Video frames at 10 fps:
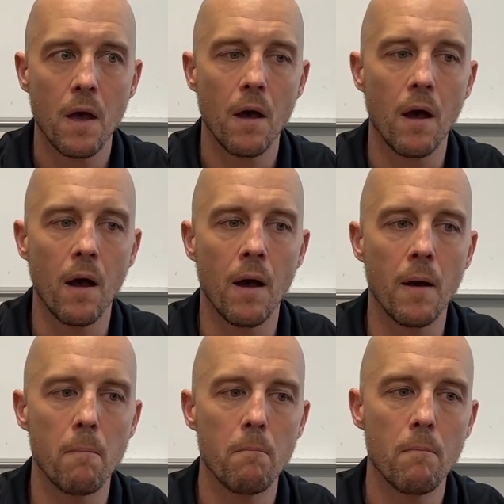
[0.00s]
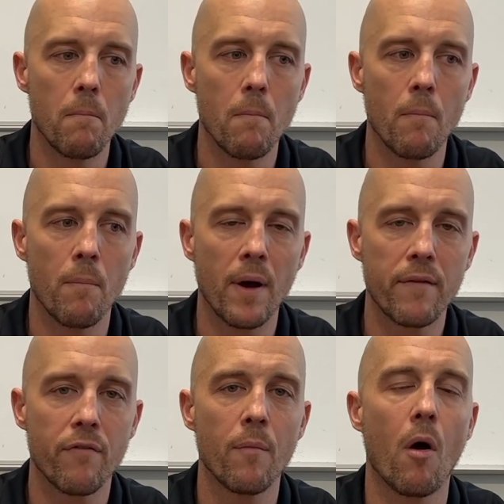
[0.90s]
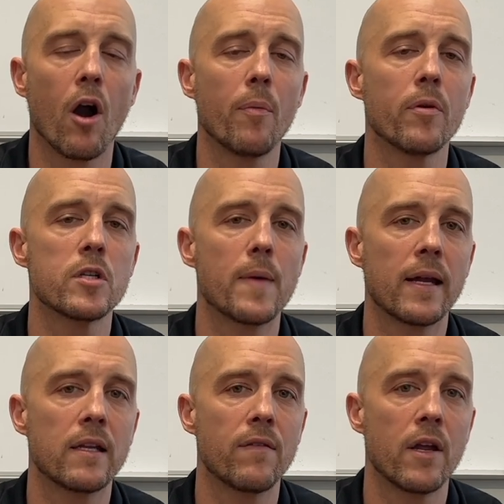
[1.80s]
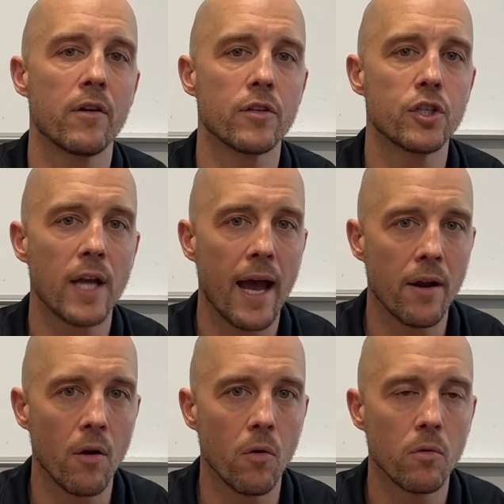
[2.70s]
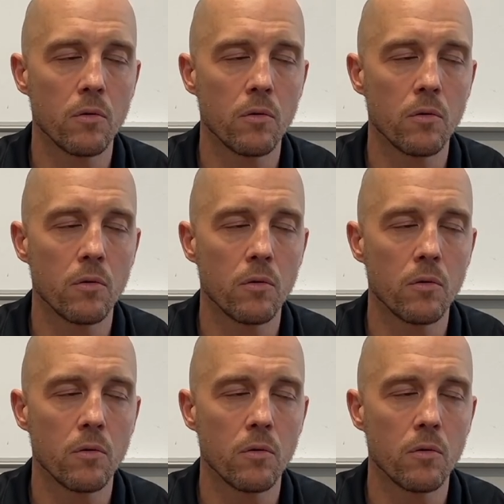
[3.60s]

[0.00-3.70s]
Uh, but from our perspective here at Shadow,